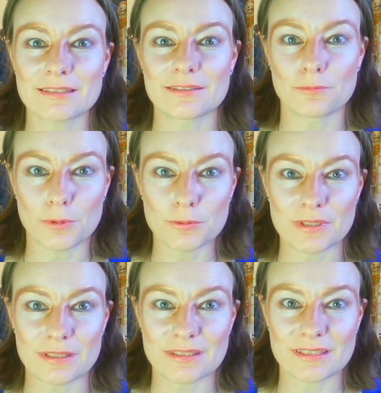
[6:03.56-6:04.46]
and
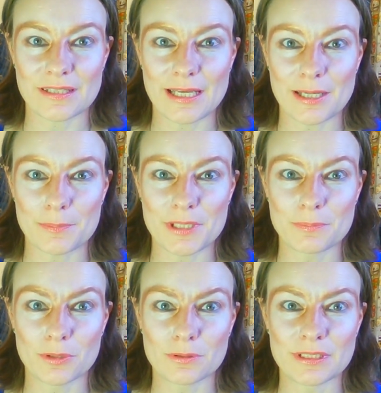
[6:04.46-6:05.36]
rodents that
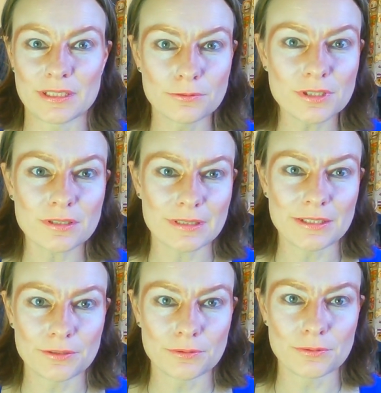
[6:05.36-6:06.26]
people usually
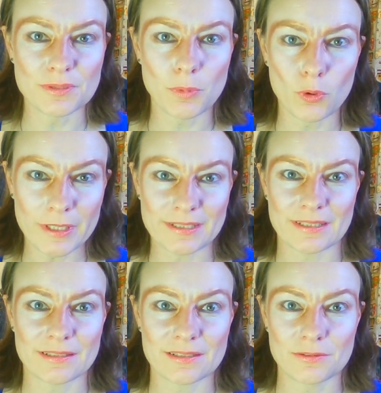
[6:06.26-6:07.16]
use
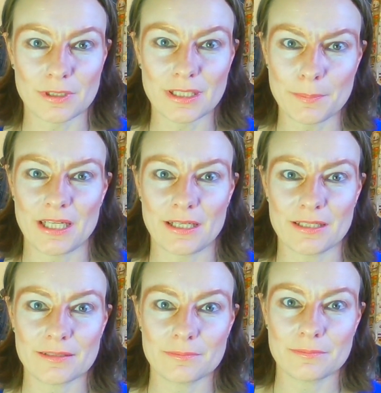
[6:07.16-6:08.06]
poisons to
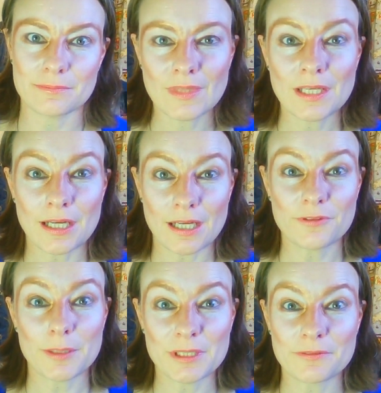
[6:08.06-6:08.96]
eliminate. A
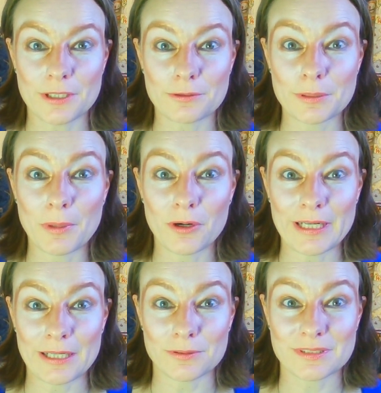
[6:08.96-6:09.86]
family of hungry
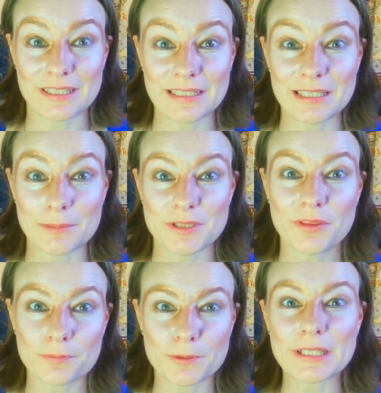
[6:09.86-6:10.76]
barn owls can eat up to
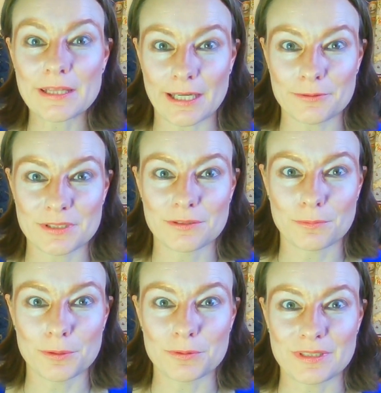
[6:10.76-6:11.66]

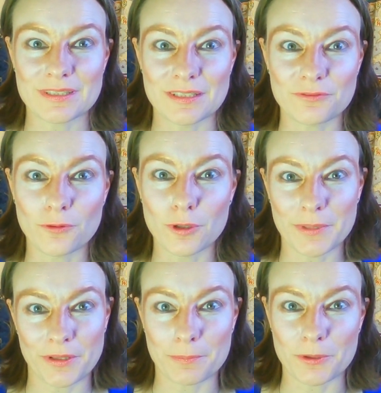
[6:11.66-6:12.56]
3,000 rodents in a
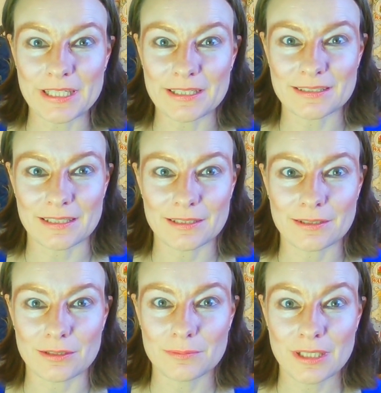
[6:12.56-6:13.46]
4-month breeding
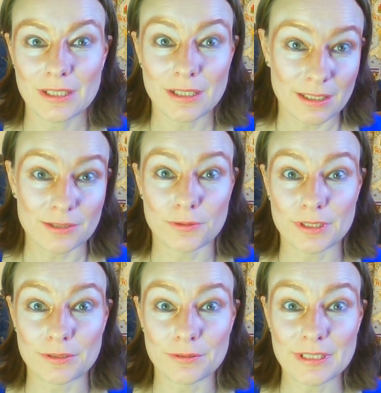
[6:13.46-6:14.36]
cycle.
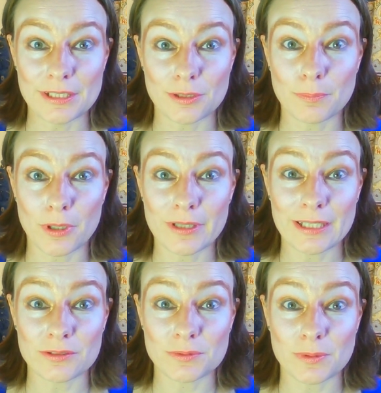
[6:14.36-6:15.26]
During a good year, barn
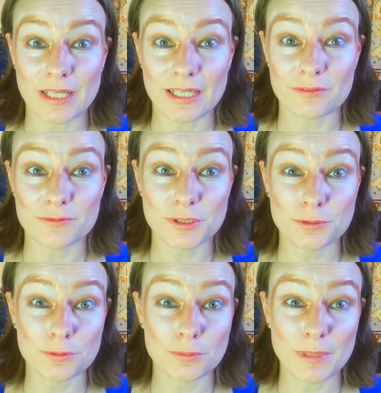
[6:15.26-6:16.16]
owls will have
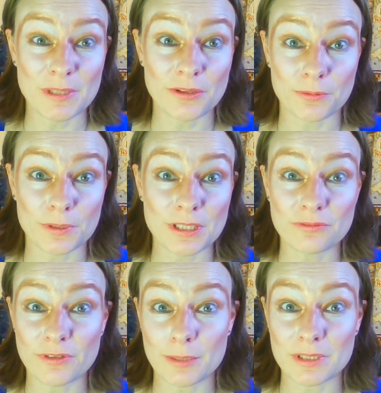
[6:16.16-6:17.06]
2, maybe 3
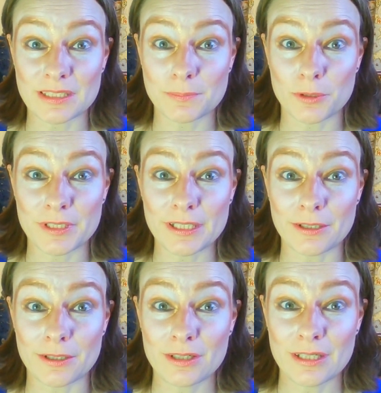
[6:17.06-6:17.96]
families per
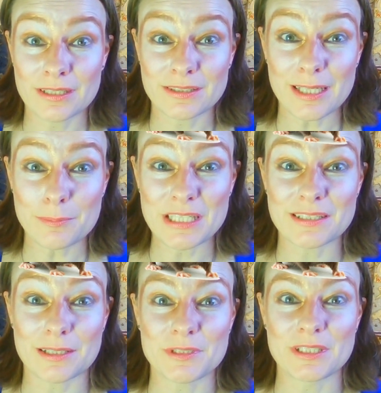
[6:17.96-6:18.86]
year. So that means up to